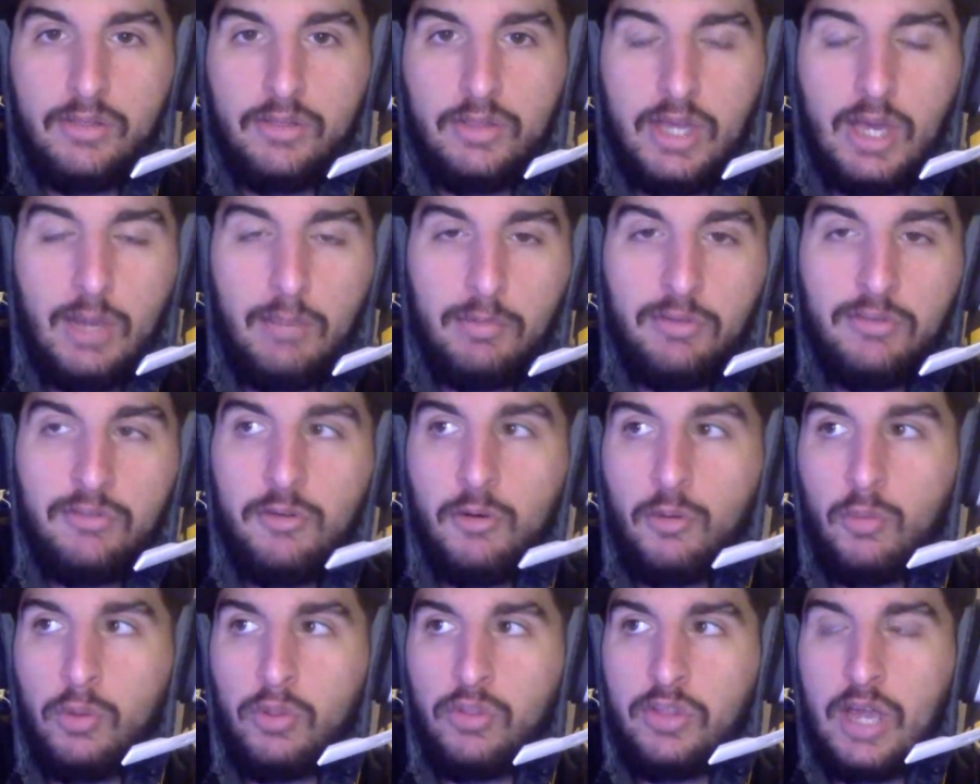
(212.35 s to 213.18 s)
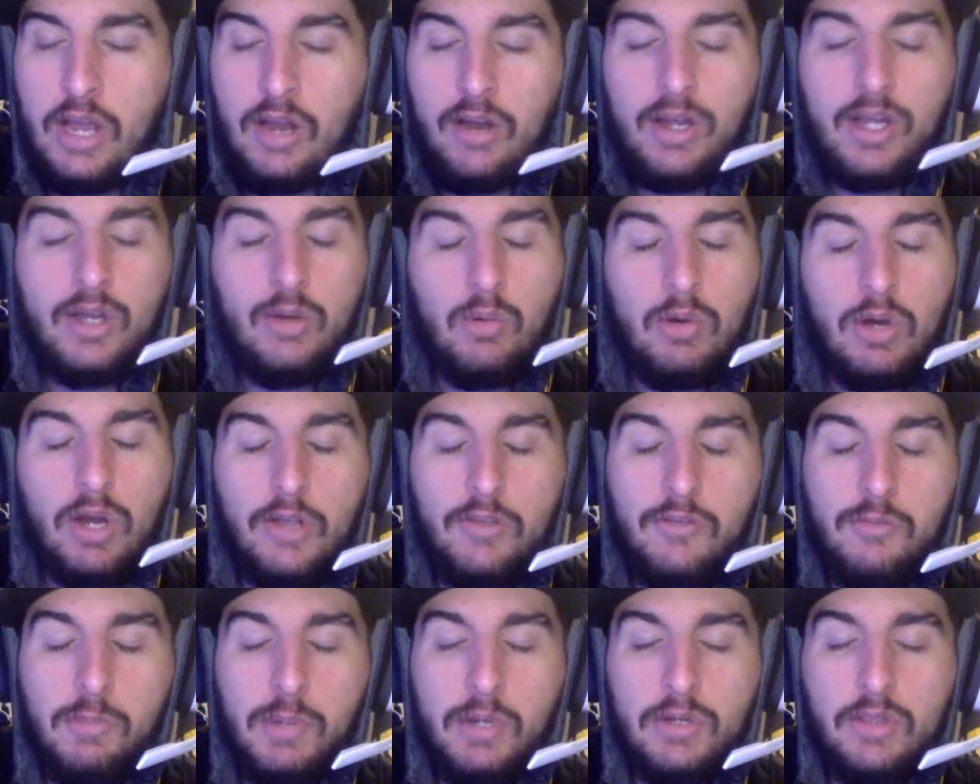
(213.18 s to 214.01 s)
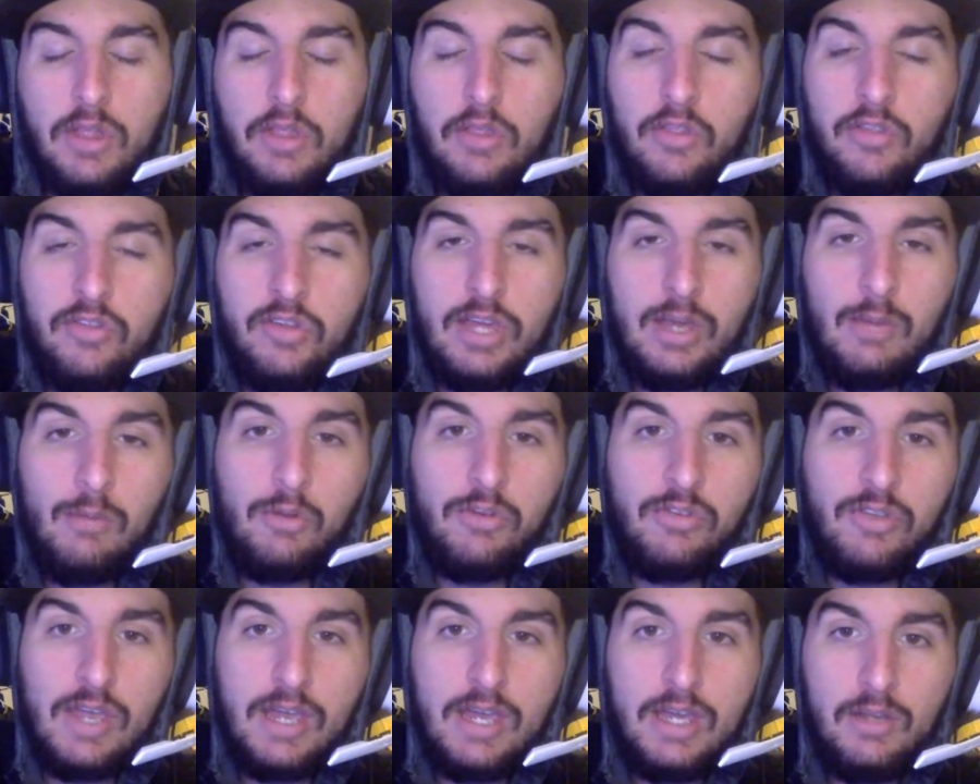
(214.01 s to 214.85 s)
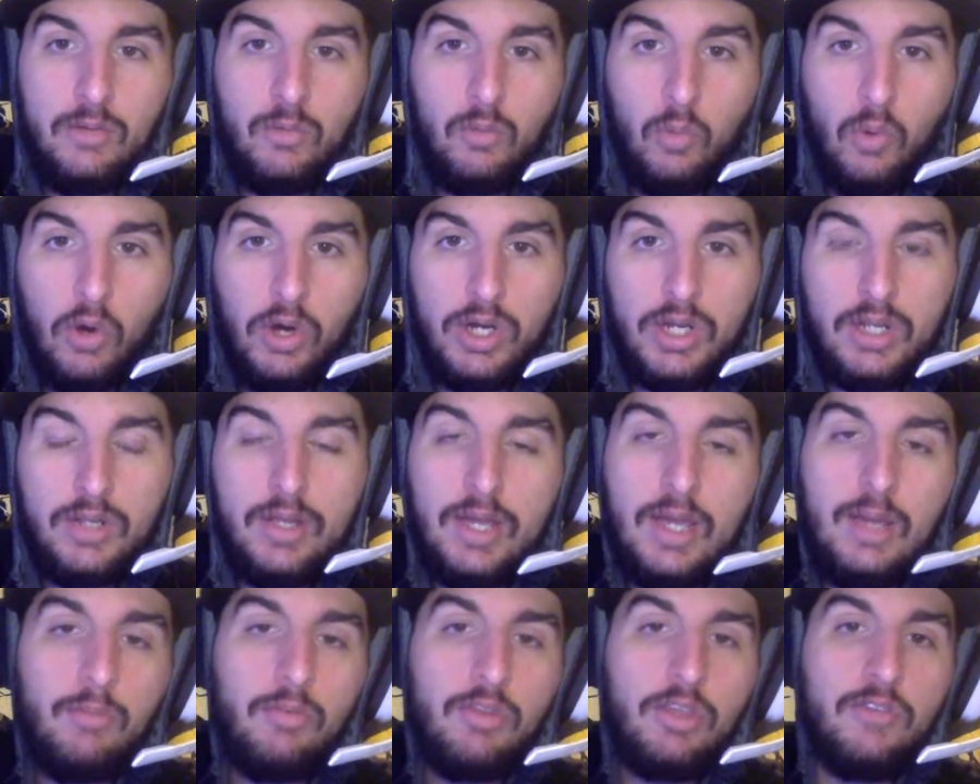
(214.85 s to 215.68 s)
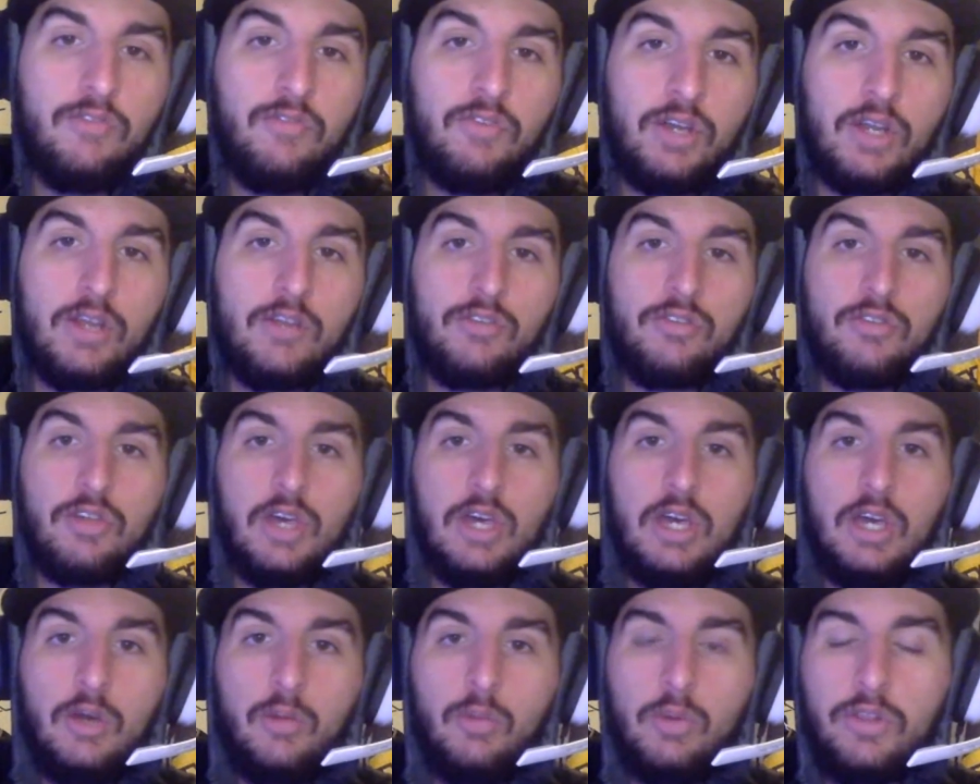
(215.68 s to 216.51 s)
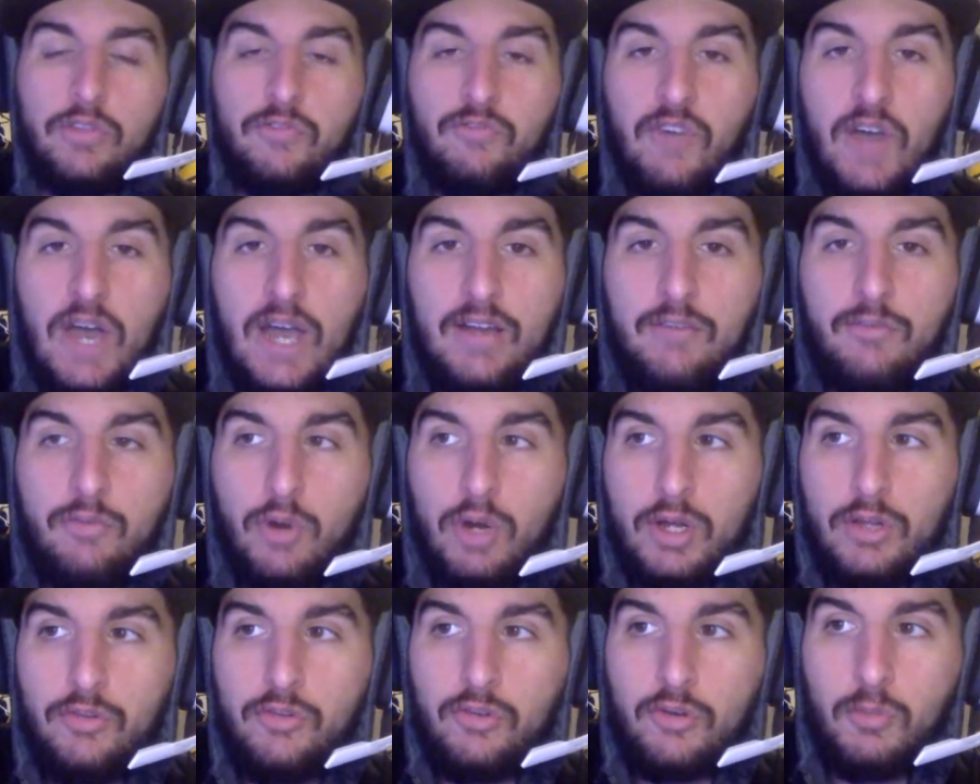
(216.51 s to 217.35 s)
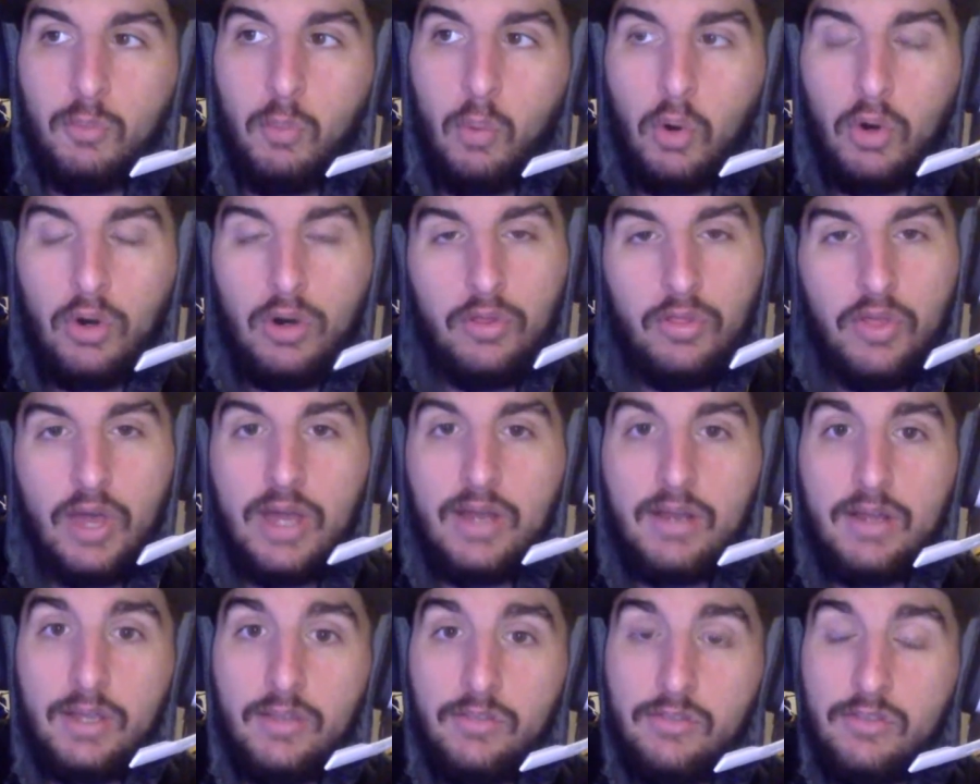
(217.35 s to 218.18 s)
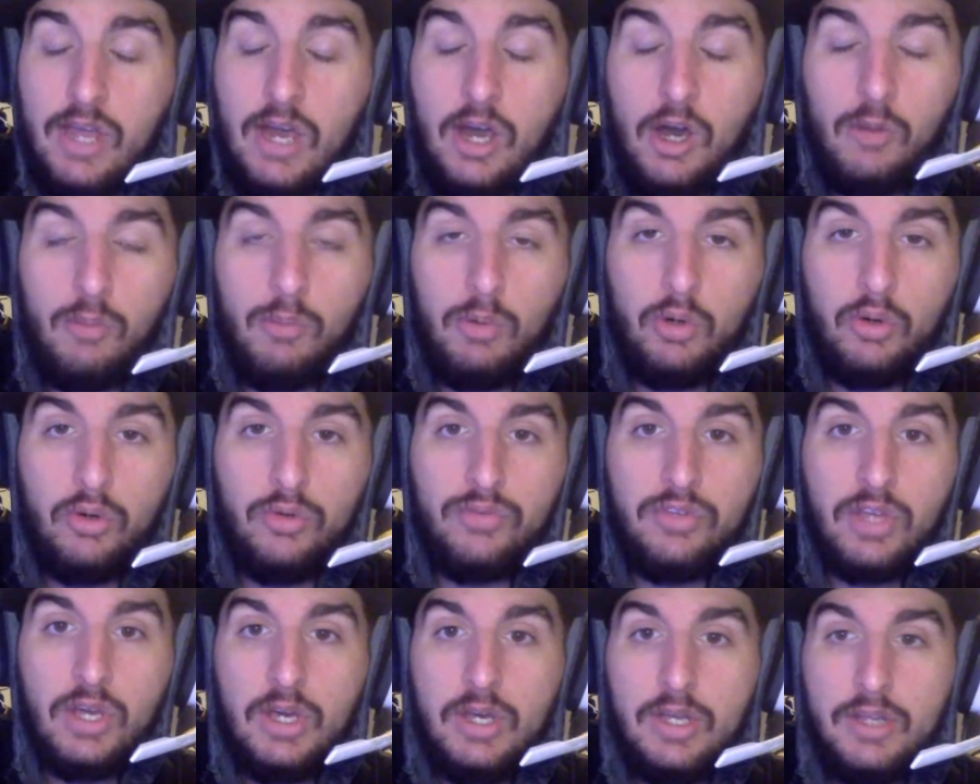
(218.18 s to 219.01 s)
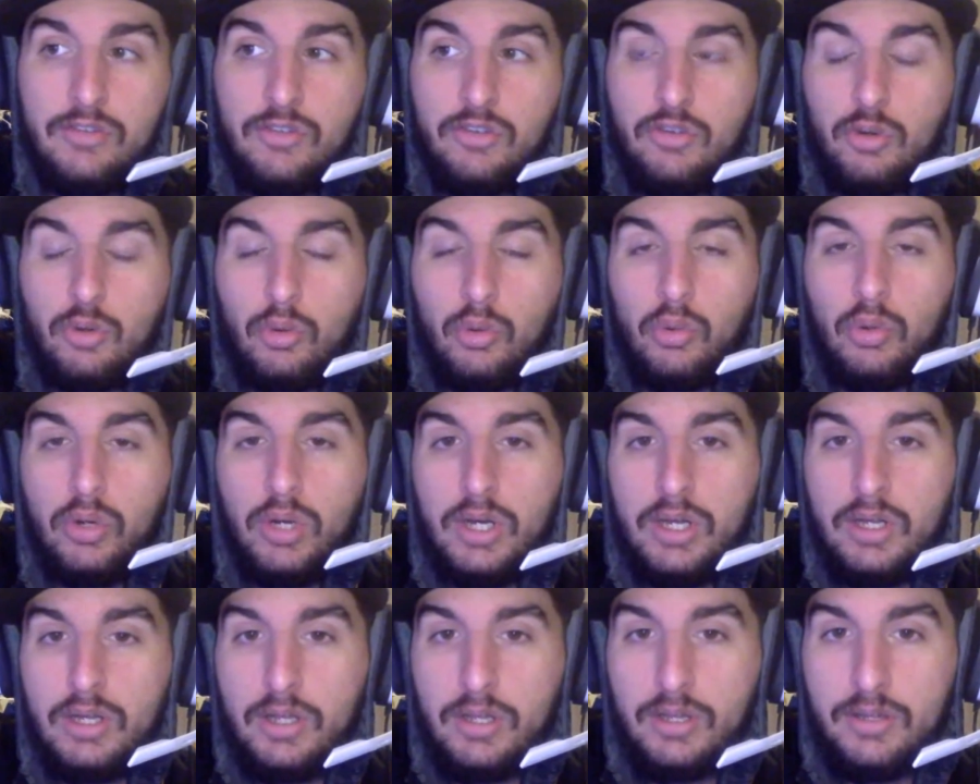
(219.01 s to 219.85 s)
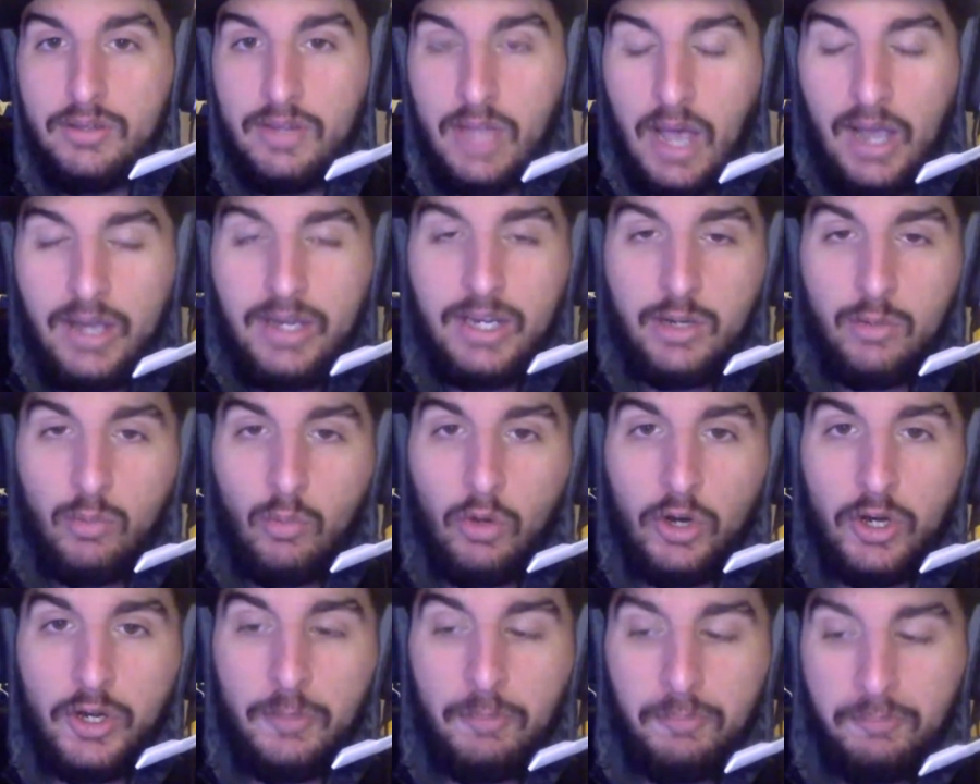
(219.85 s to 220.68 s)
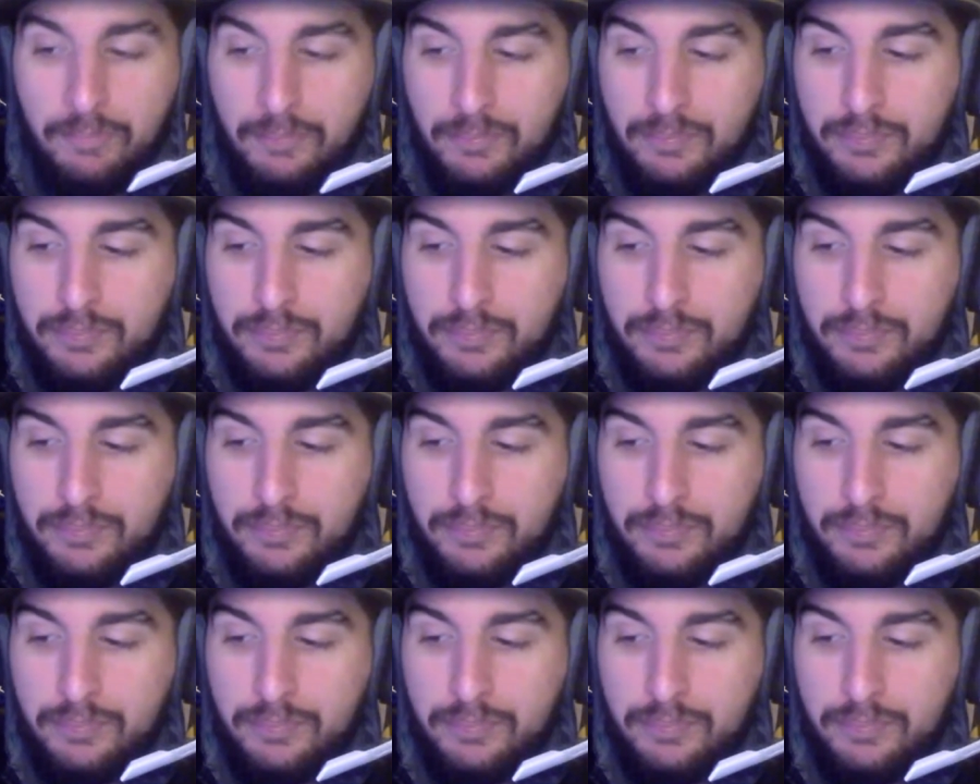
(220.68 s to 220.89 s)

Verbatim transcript: the episode with Gary, where I spoke that the team was 8-1 in games they finished with 5 runs or more. That has now moved to 9-1